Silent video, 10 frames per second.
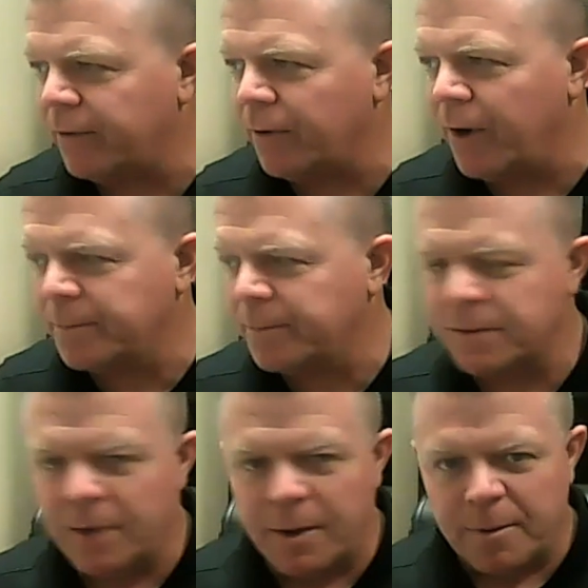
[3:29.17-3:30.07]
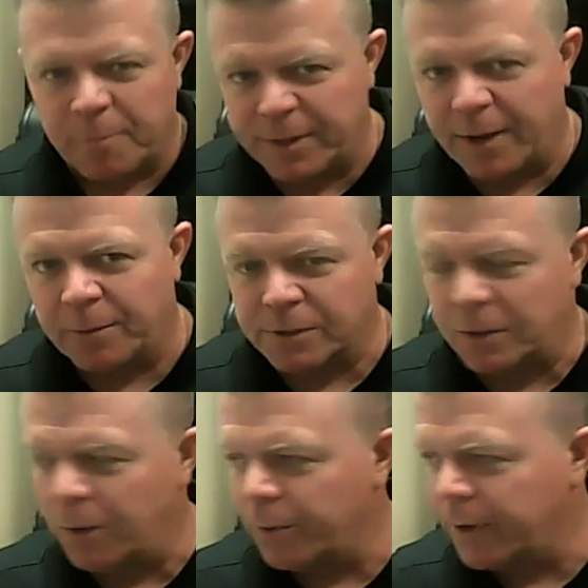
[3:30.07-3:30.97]
grams, but that one's a
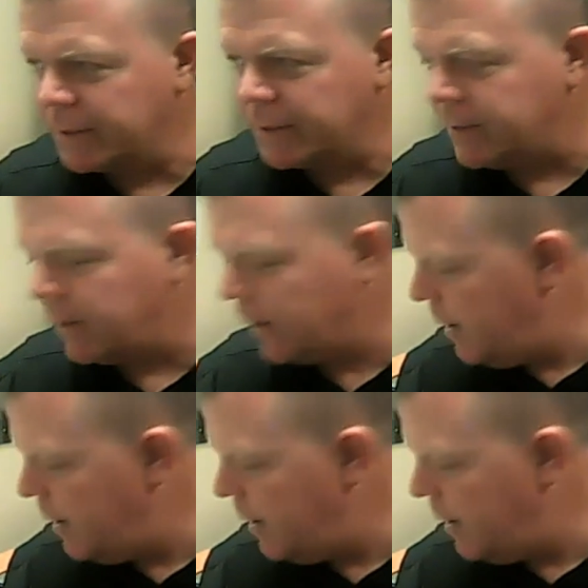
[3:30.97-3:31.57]
low kick stick.